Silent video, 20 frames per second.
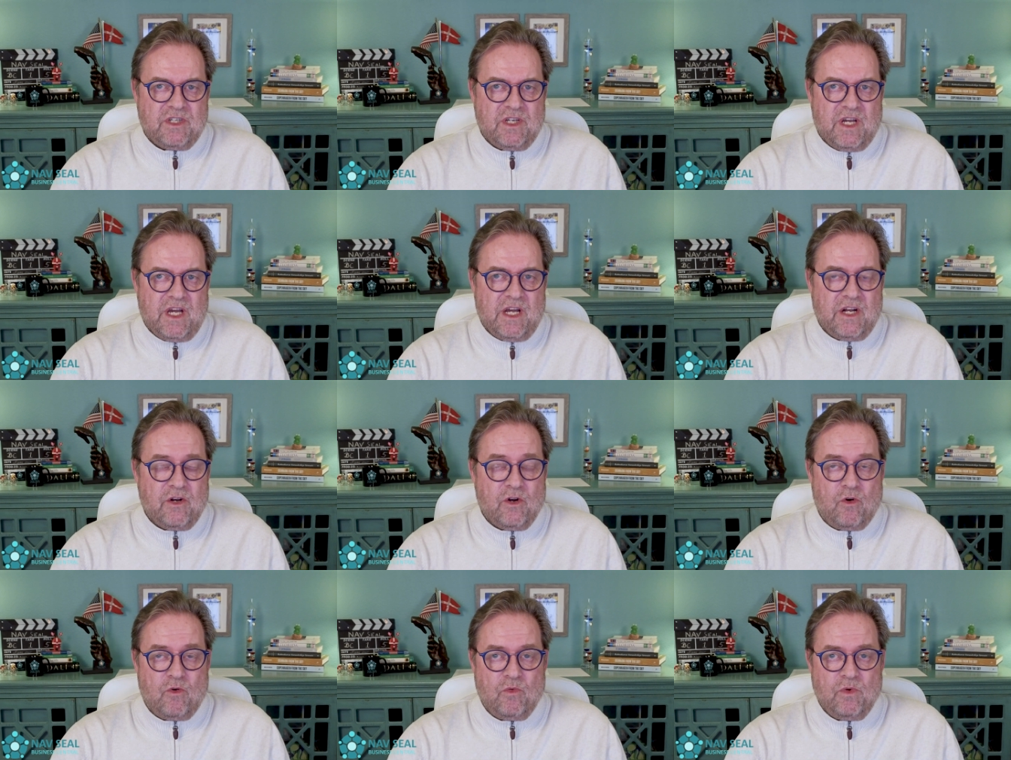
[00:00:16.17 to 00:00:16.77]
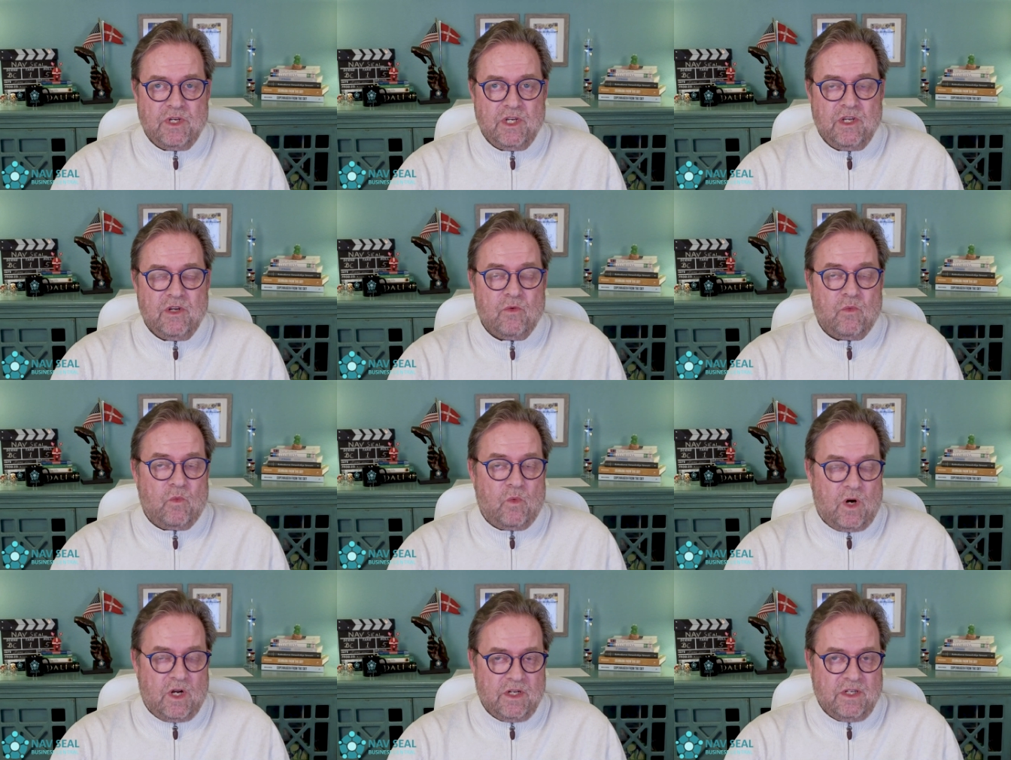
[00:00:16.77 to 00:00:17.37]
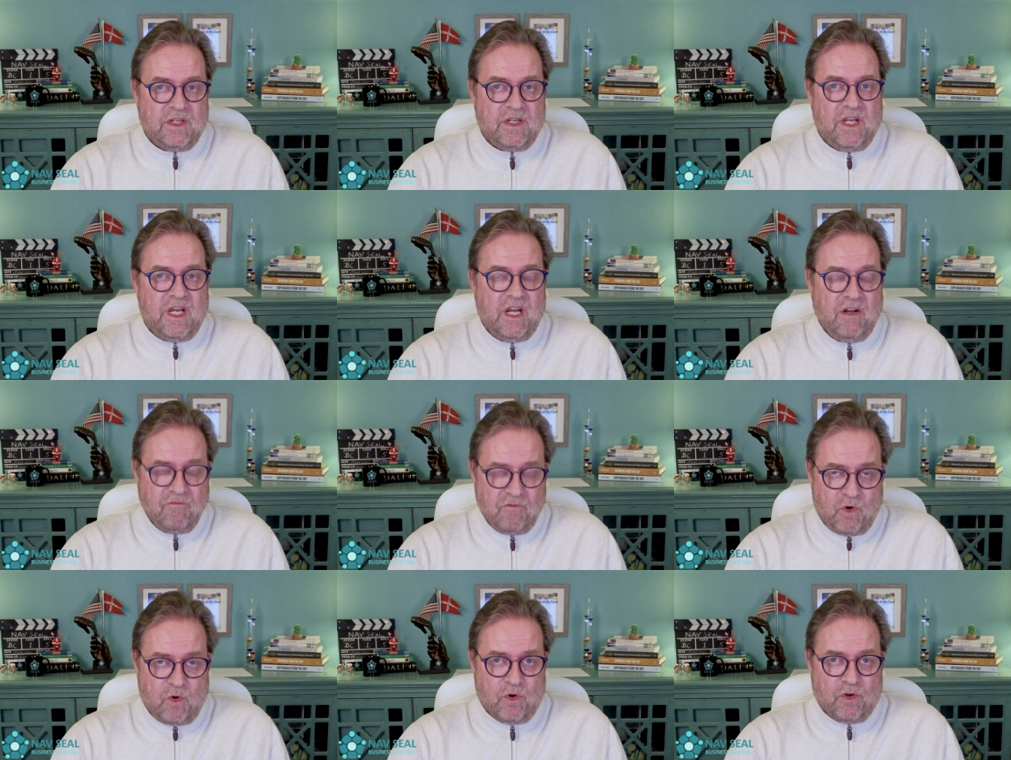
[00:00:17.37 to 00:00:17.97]
and only one
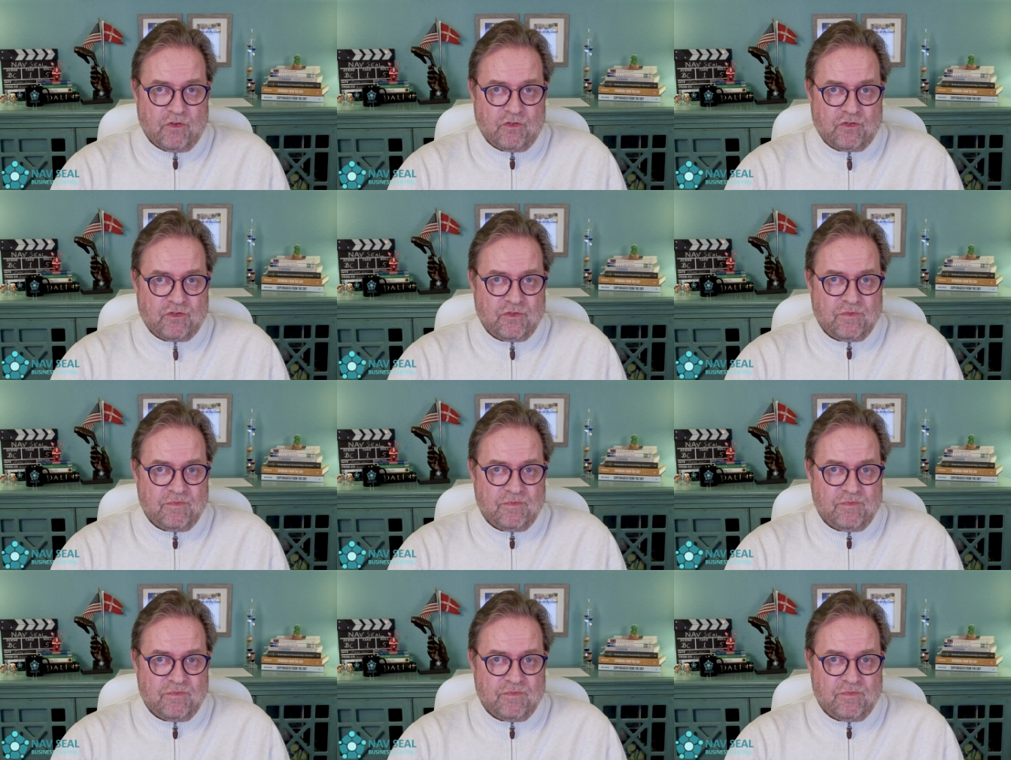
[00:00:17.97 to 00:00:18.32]
invoice.